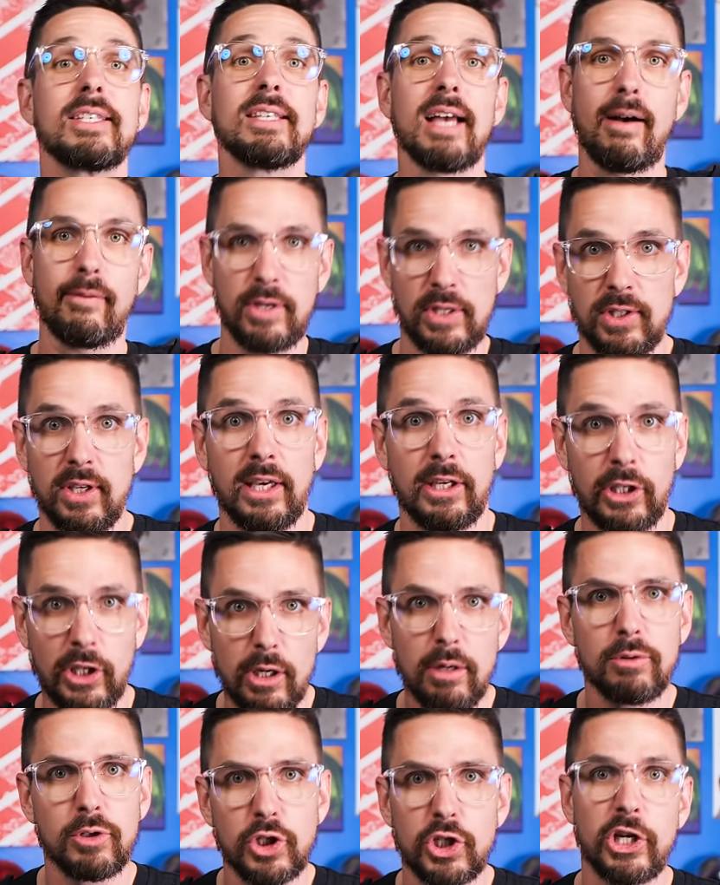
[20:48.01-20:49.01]
is obviously a
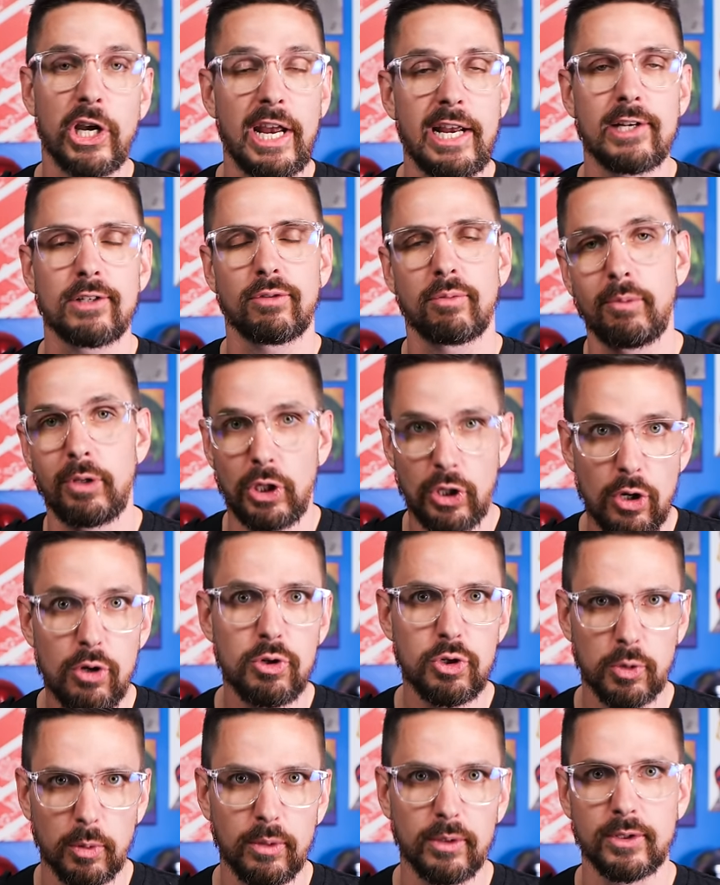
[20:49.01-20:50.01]
huge change from the
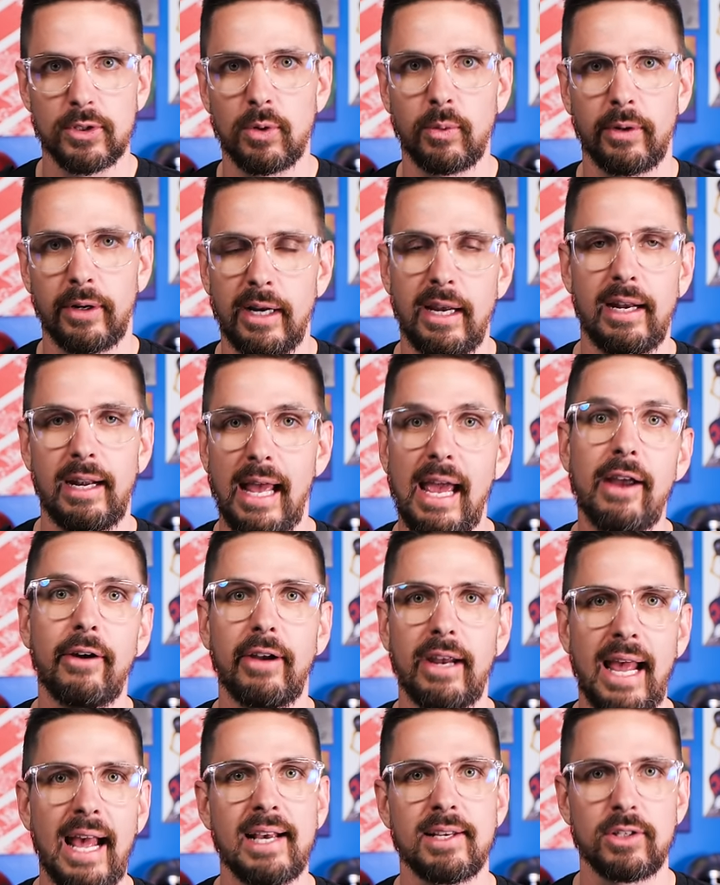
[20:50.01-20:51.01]
usual story, and
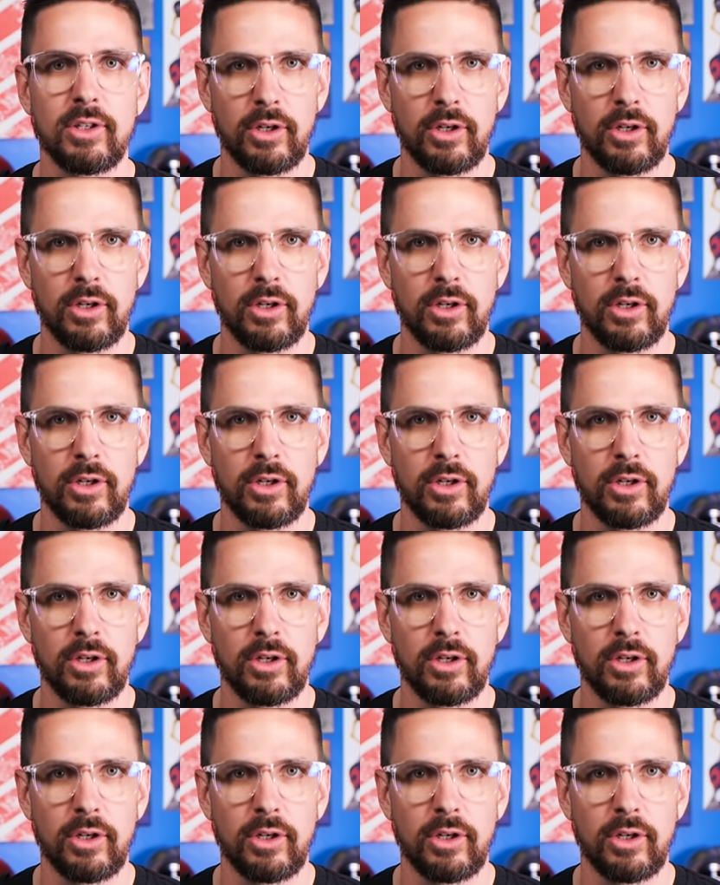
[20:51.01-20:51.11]
Harry has